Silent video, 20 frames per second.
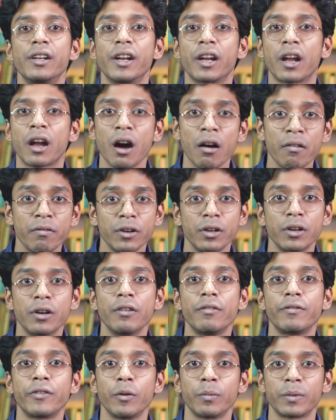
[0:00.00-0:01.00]
recover
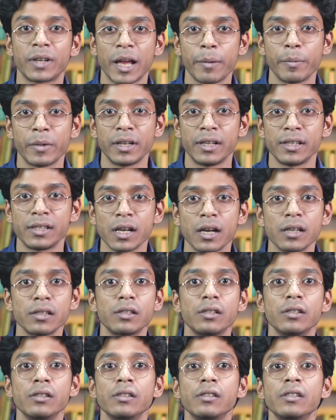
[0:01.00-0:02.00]
from climate
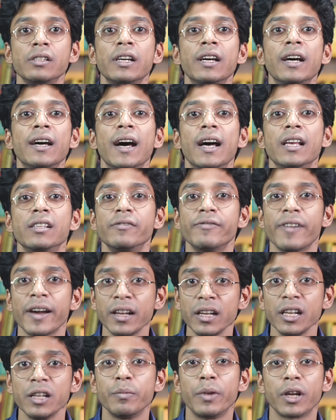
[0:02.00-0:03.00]
disasters, has
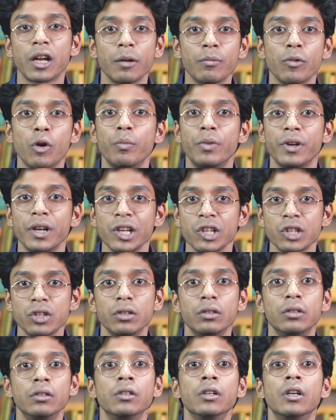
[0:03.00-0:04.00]
finally become
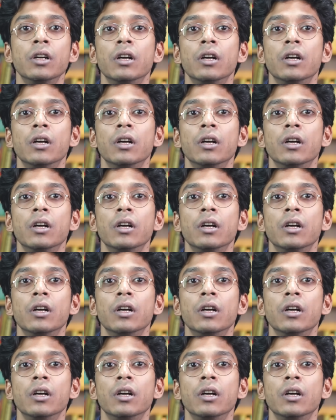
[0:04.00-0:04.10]
operational,